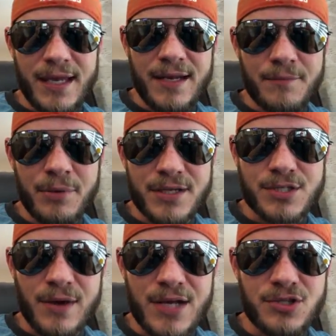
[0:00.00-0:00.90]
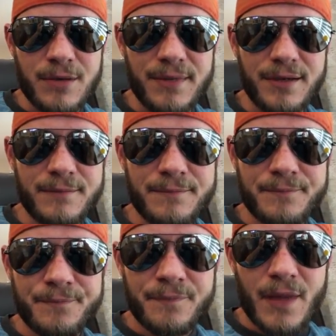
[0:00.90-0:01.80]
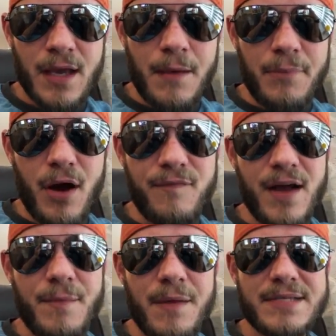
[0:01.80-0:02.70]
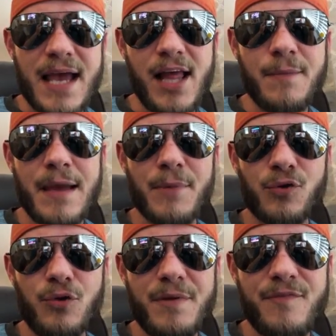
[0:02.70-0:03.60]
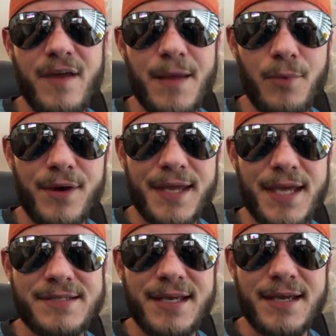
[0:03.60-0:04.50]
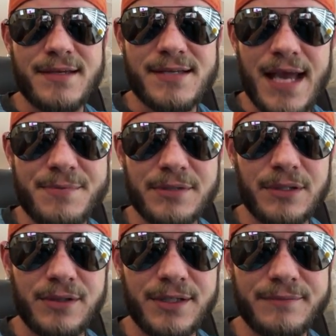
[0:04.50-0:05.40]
even put a scratch on me. Paul Feinbaum is an Alabama groupie fanboy. Yes, he is. Absolutely.